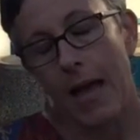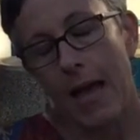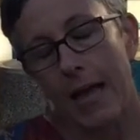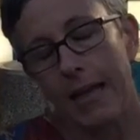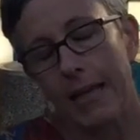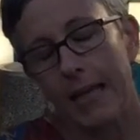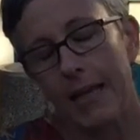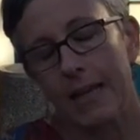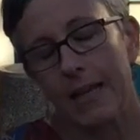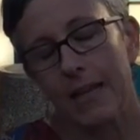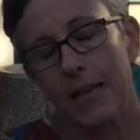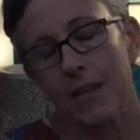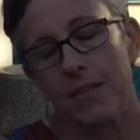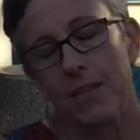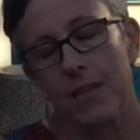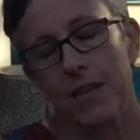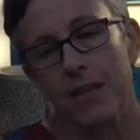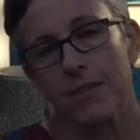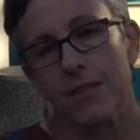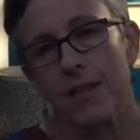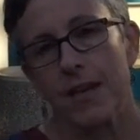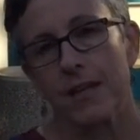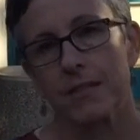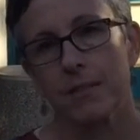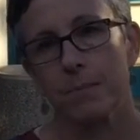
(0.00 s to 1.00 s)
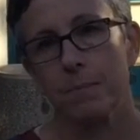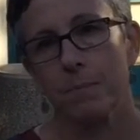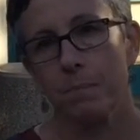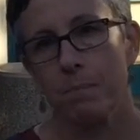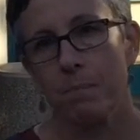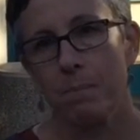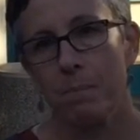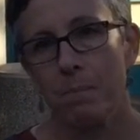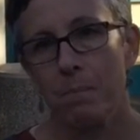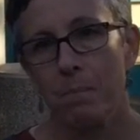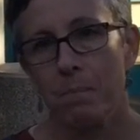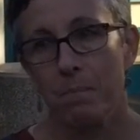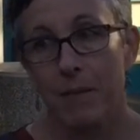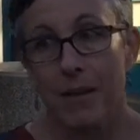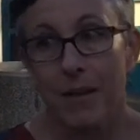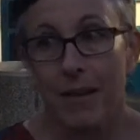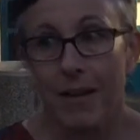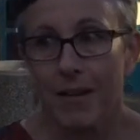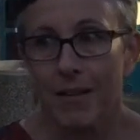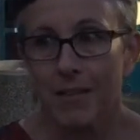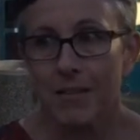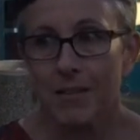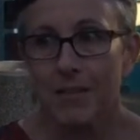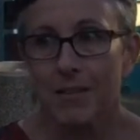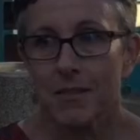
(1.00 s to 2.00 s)
Again, I think that's
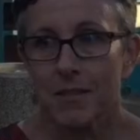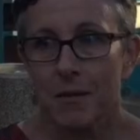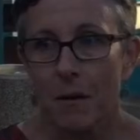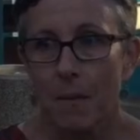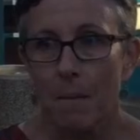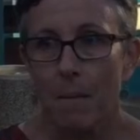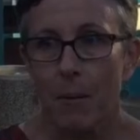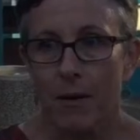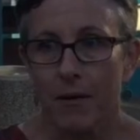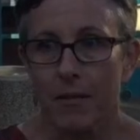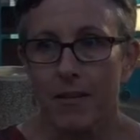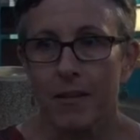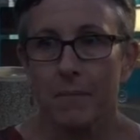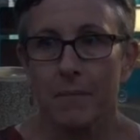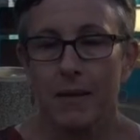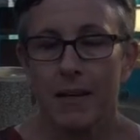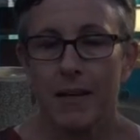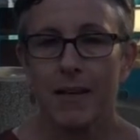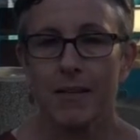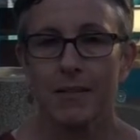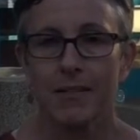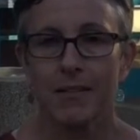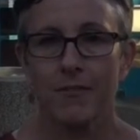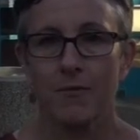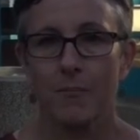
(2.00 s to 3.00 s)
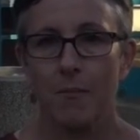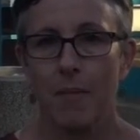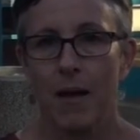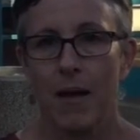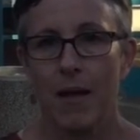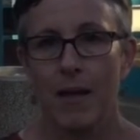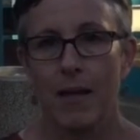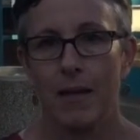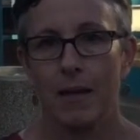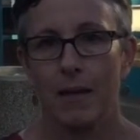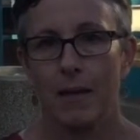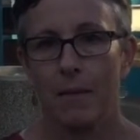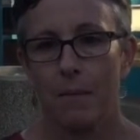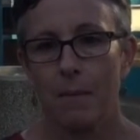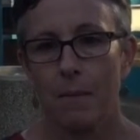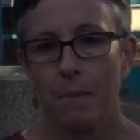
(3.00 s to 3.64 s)
partly because of my